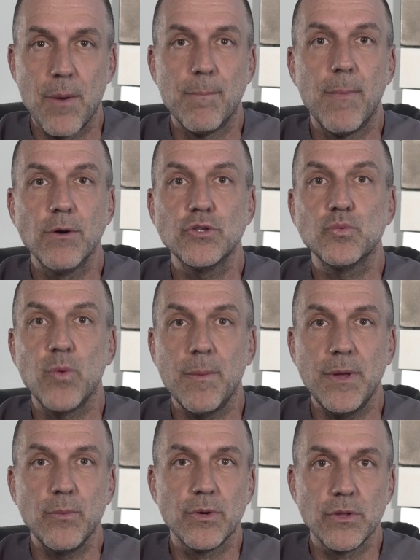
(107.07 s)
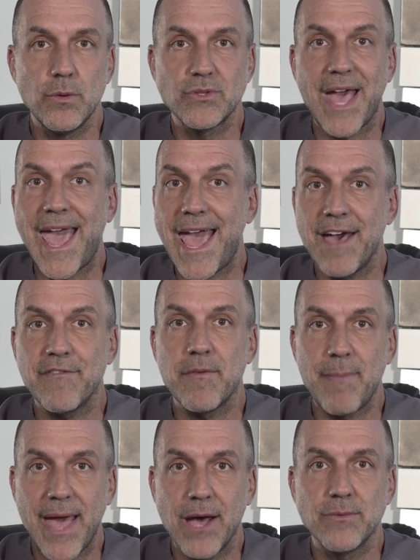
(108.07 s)
Most women will lose a half a
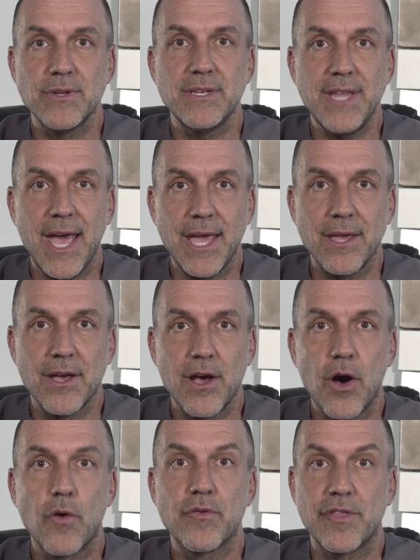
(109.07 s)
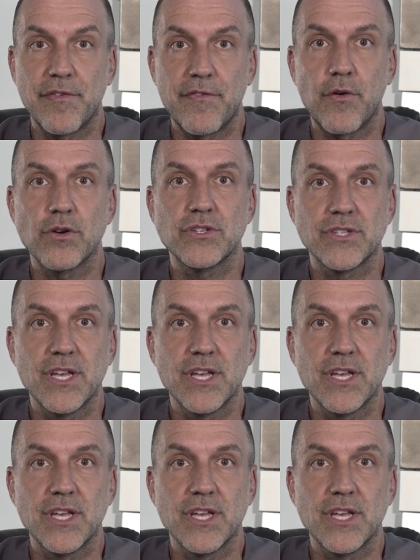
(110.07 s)
pound a day over the first